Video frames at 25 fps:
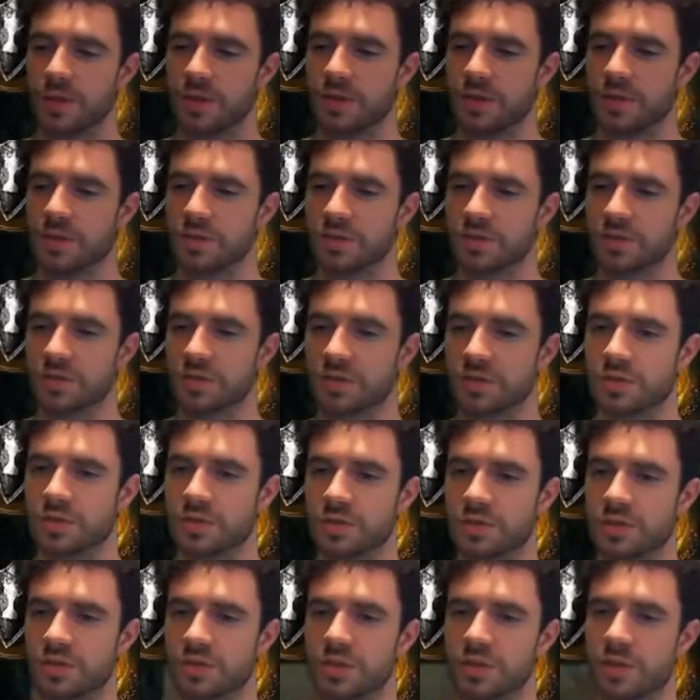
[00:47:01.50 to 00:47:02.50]
As soon
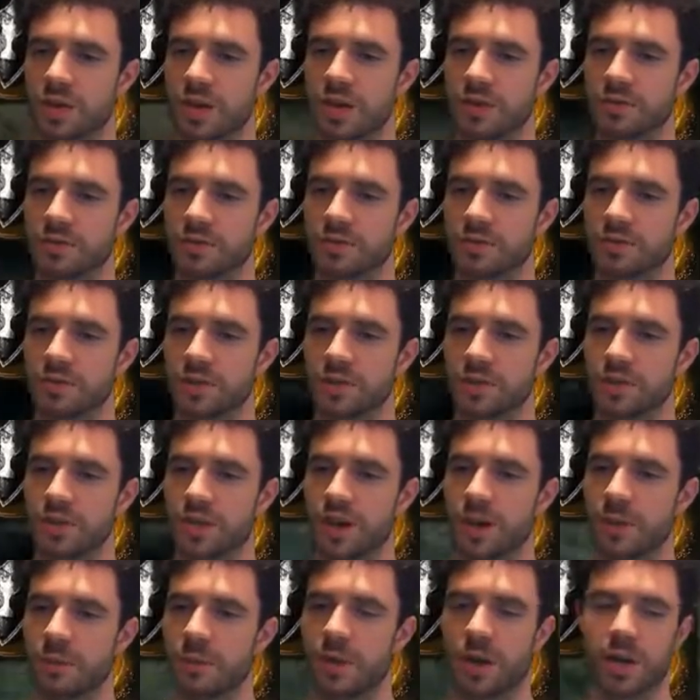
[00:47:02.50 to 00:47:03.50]
as you have free
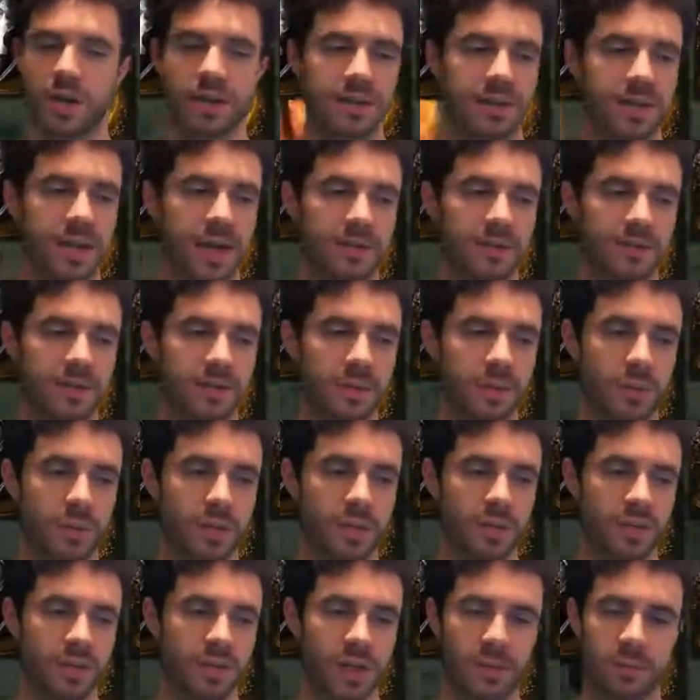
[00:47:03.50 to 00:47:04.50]
time, I definitely want
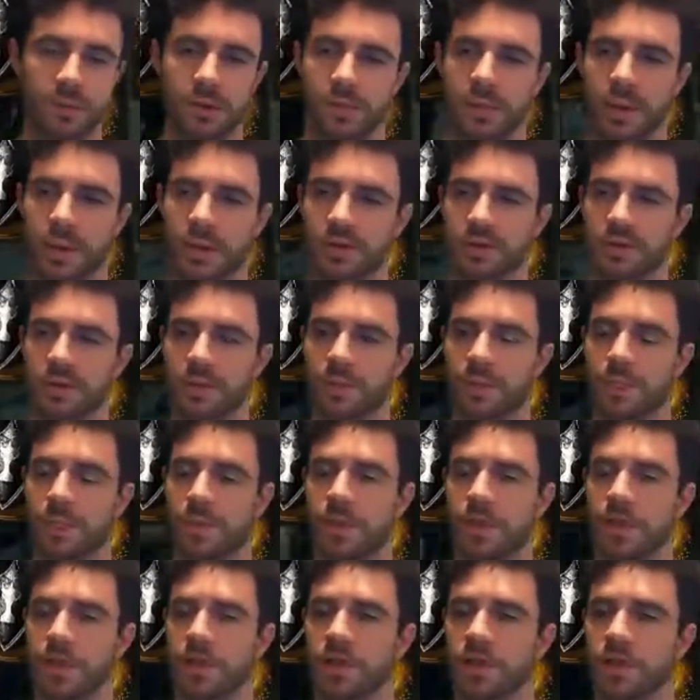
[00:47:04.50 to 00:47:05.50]
you to tell me about it.
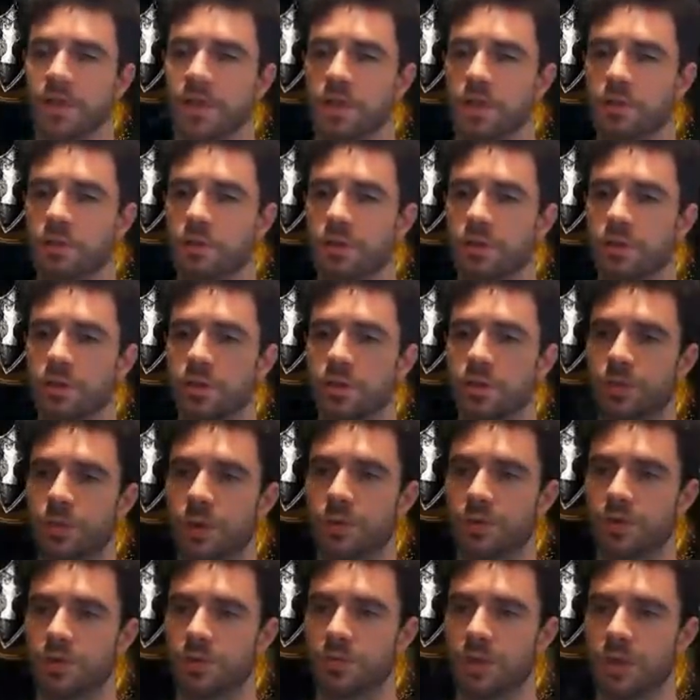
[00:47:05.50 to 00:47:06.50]
You redo the
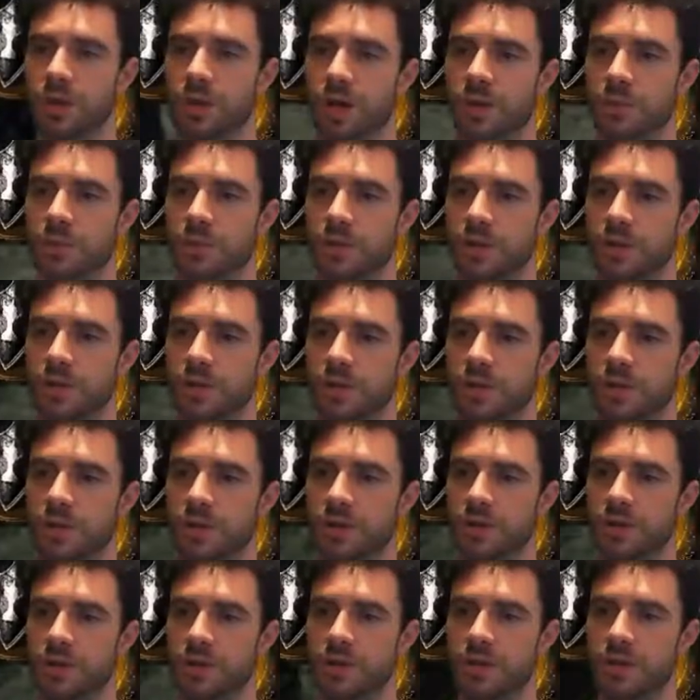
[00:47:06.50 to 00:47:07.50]
process, mate. I'm going to go and kill
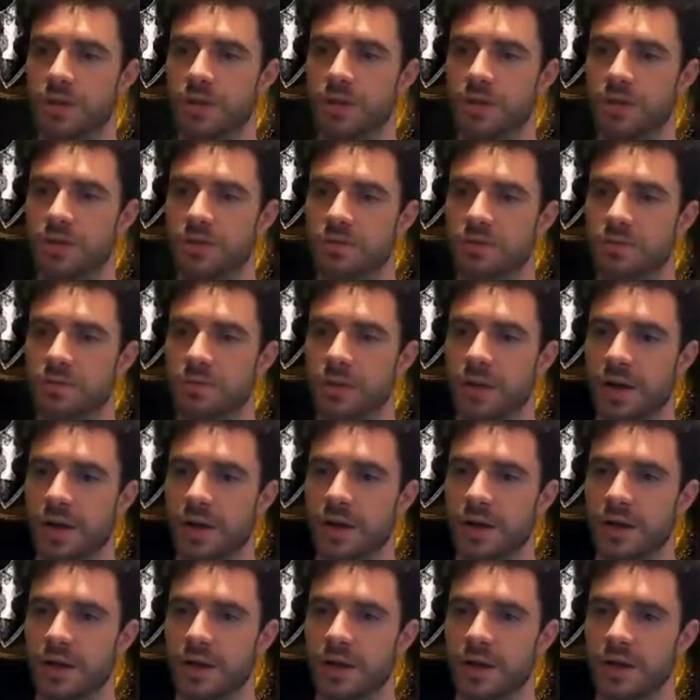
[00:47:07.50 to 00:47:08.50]
these guys back
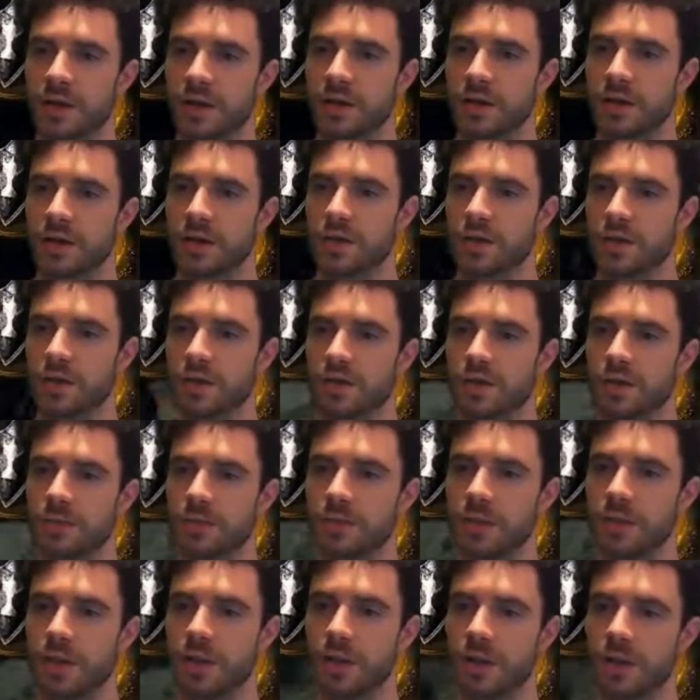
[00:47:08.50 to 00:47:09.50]
here. You just let
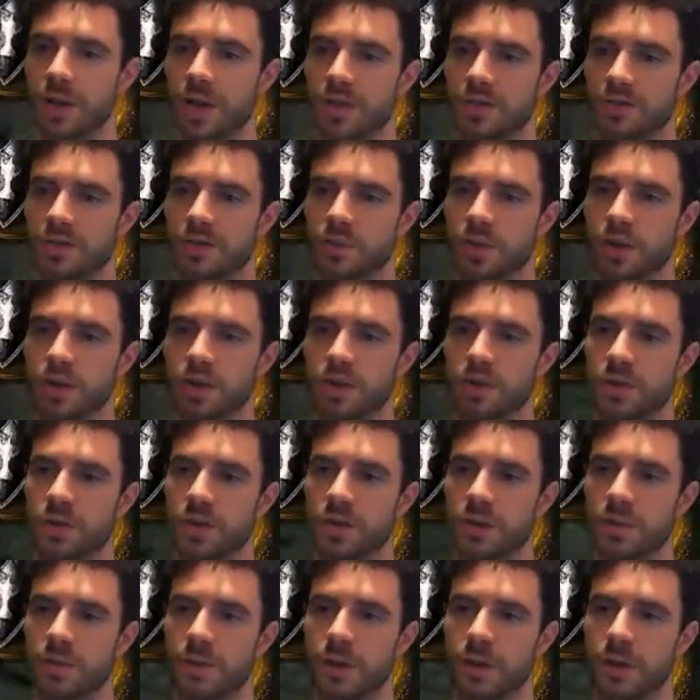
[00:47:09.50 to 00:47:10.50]
me know as and when you're
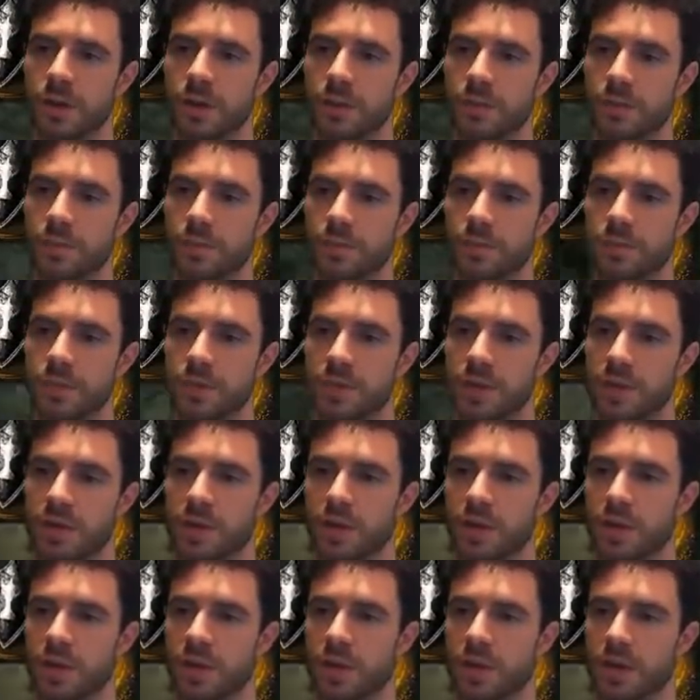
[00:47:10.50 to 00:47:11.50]
nearby,
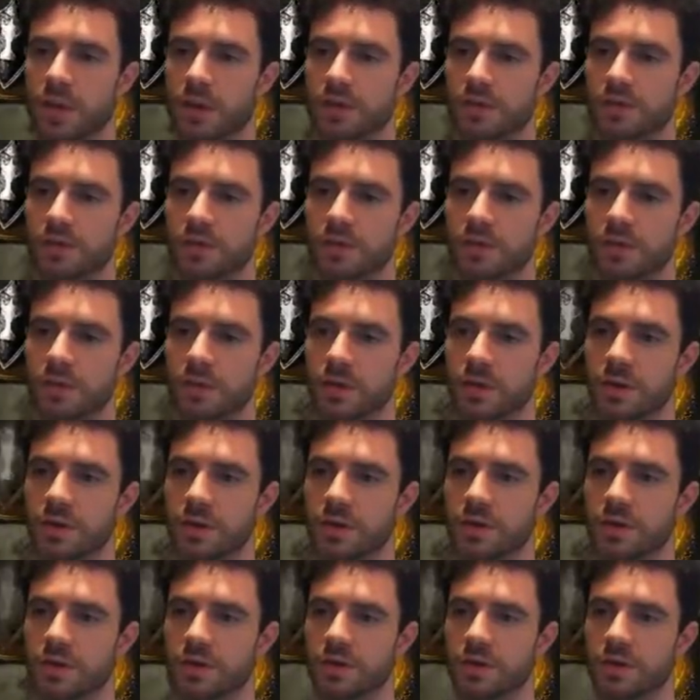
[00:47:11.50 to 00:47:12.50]
and I'll see what I
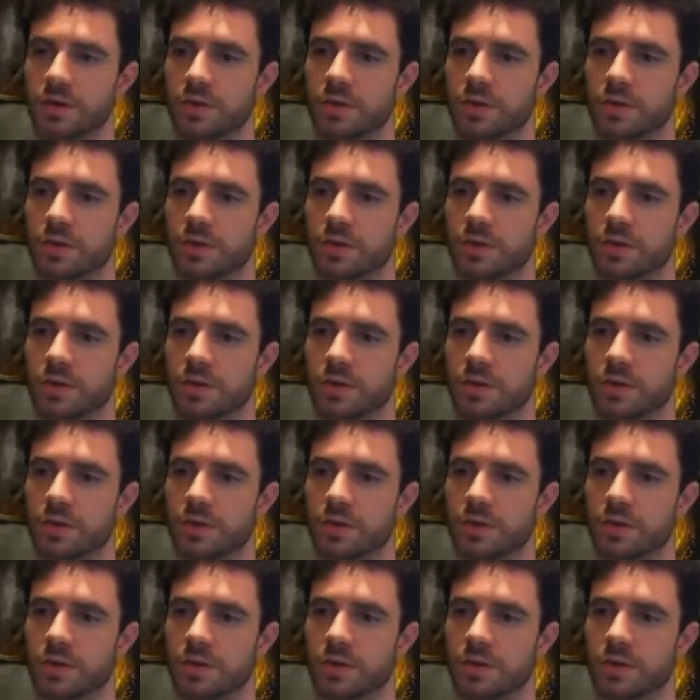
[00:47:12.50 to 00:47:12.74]
can do